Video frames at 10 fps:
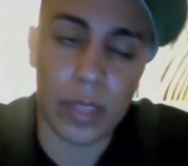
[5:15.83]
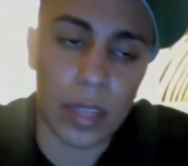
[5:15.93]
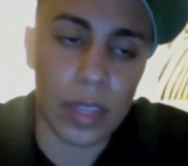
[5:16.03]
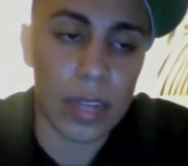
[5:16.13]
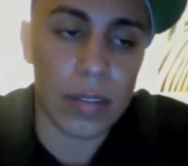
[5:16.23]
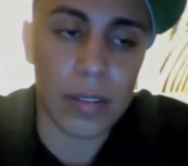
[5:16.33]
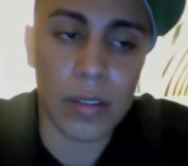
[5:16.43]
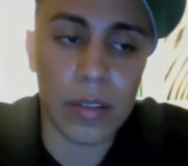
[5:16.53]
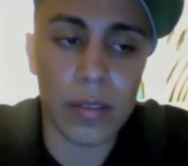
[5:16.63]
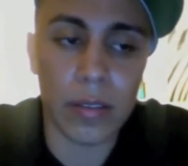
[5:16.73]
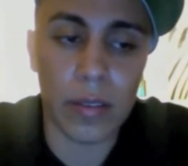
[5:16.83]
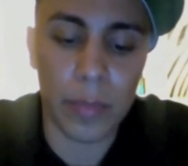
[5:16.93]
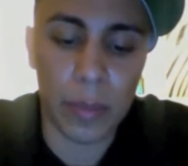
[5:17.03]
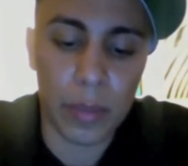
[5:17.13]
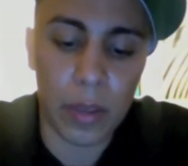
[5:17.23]
a lot of the
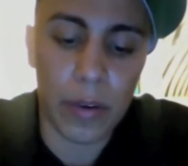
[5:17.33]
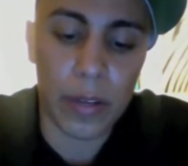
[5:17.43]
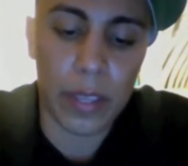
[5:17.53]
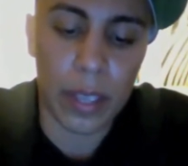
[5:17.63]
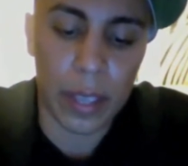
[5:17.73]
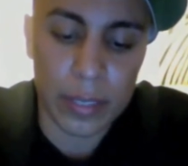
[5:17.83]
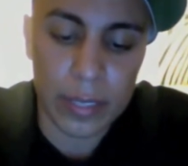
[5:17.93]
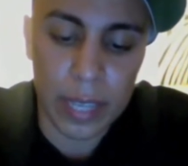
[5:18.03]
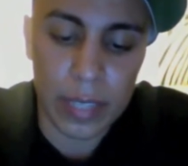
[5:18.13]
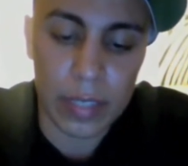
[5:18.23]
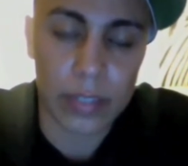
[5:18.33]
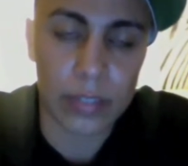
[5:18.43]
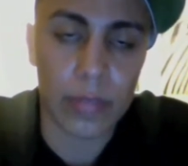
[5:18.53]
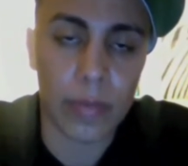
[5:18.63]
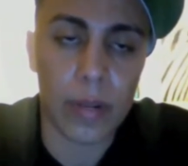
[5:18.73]
people that are already inside the
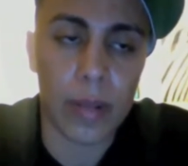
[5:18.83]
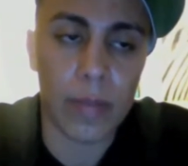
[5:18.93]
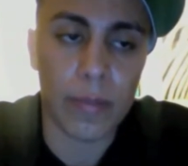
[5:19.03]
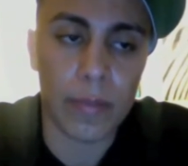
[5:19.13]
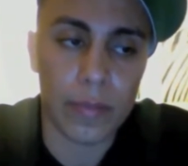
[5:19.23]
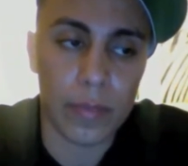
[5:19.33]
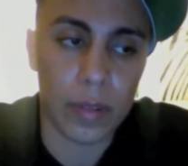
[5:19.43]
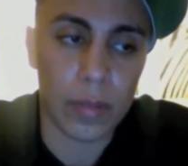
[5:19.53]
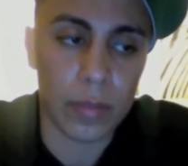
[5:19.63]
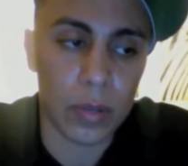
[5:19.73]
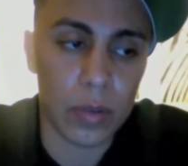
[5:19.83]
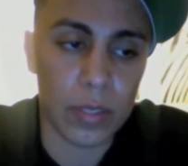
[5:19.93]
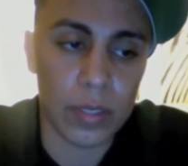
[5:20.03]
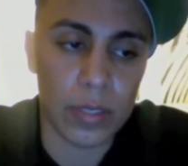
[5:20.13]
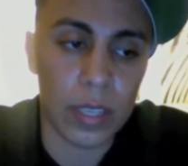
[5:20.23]
industry, from what I'm told, is